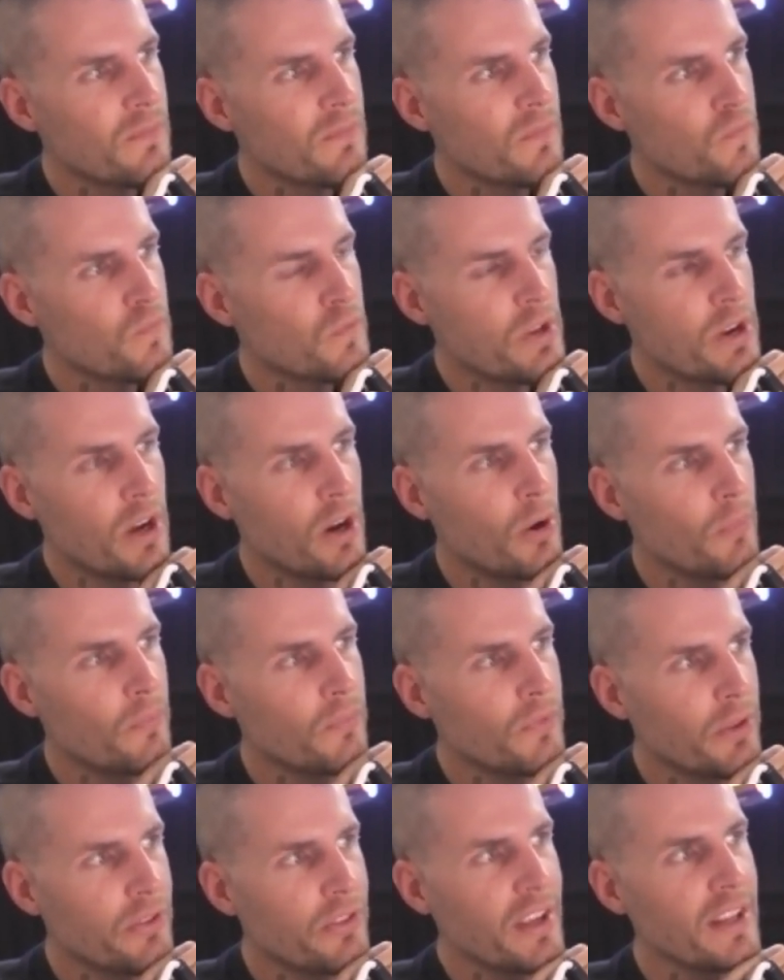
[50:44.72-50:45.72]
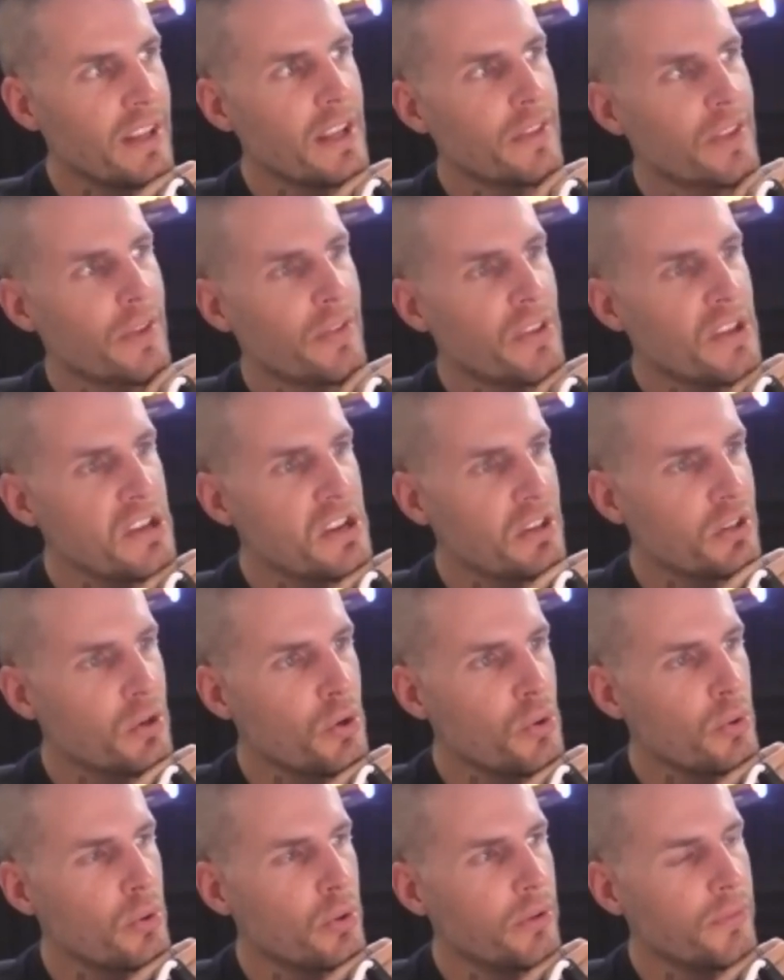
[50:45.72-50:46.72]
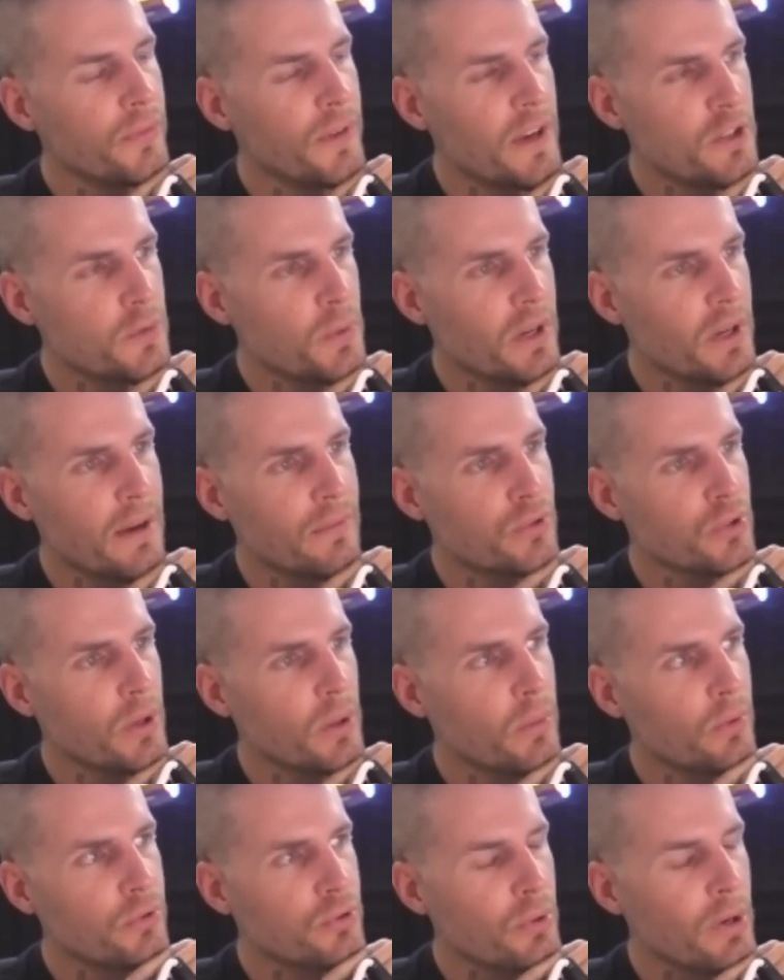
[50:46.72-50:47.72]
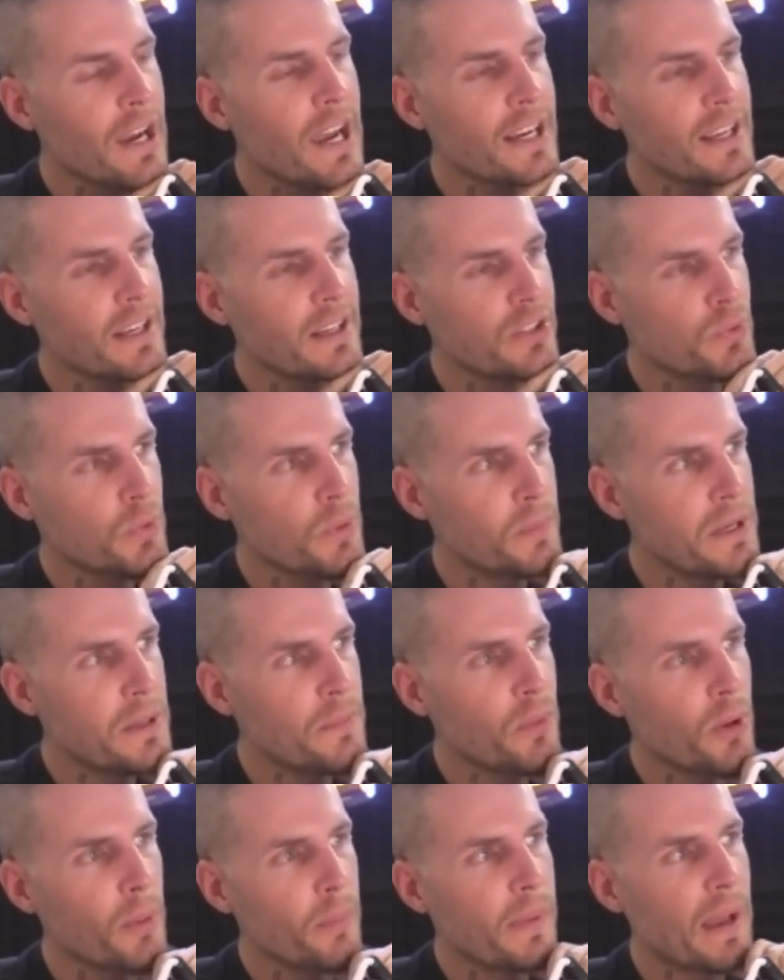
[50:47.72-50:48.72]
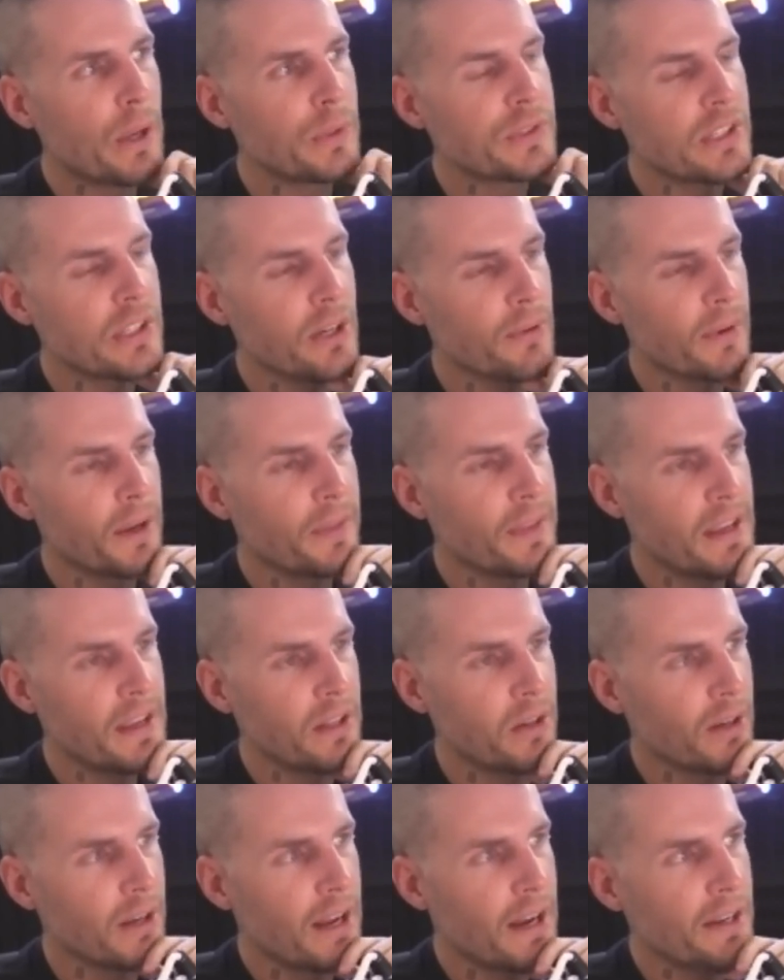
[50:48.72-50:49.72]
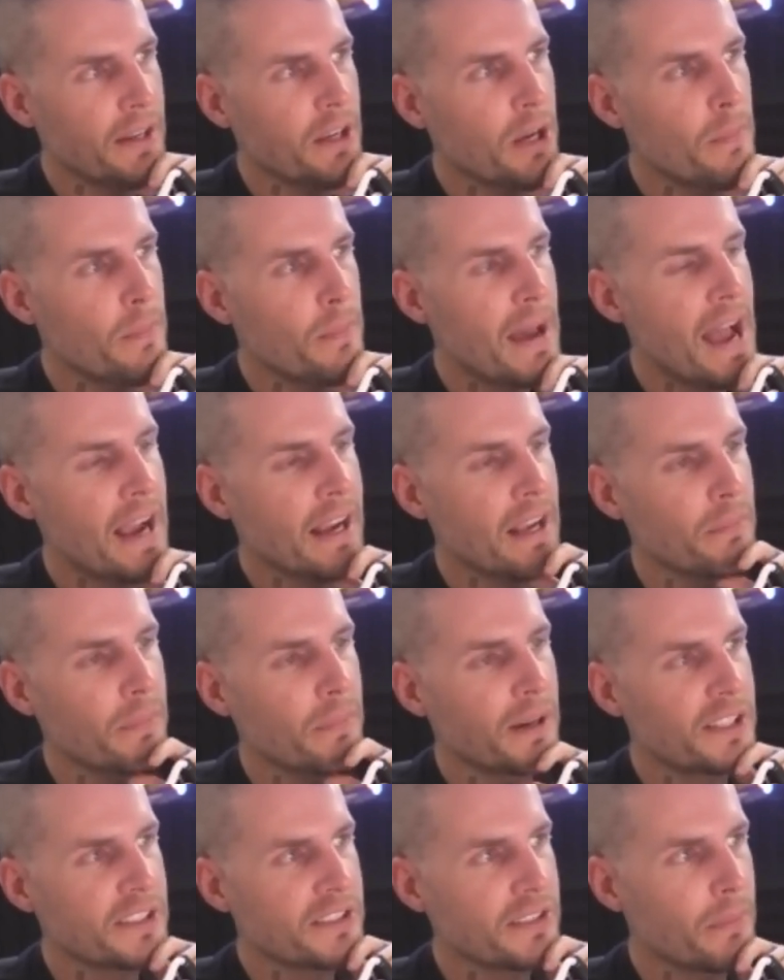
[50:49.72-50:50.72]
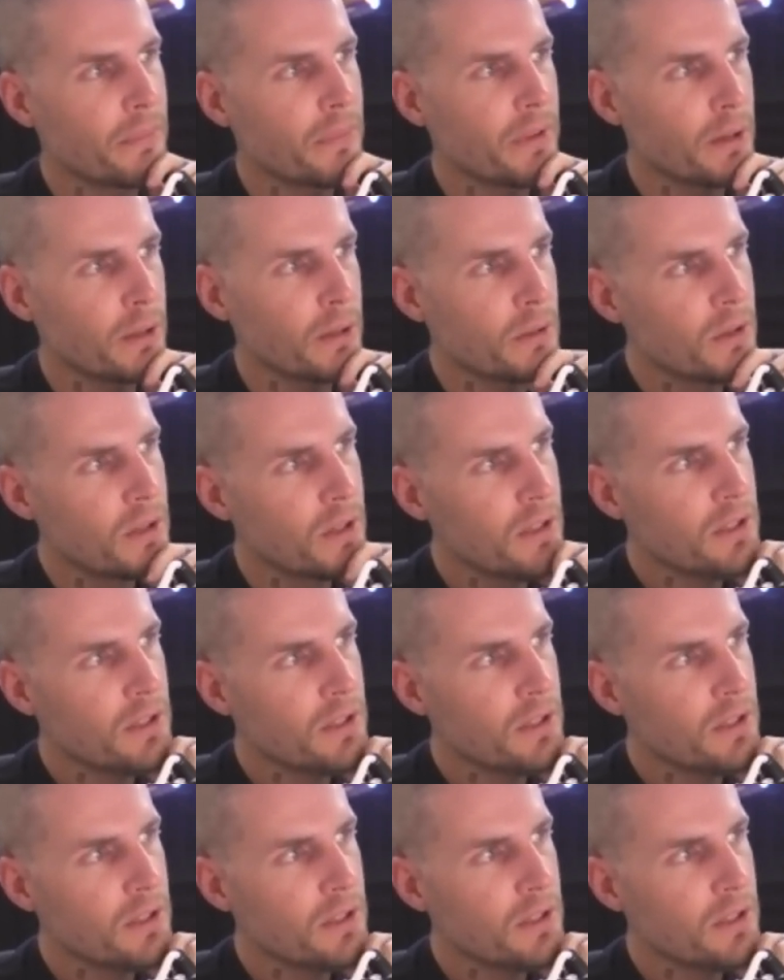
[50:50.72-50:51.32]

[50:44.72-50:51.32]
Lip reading: You know, the thing that Google and Facebook have trouble tracking is when people are bouncing around the internet and come back and buy something,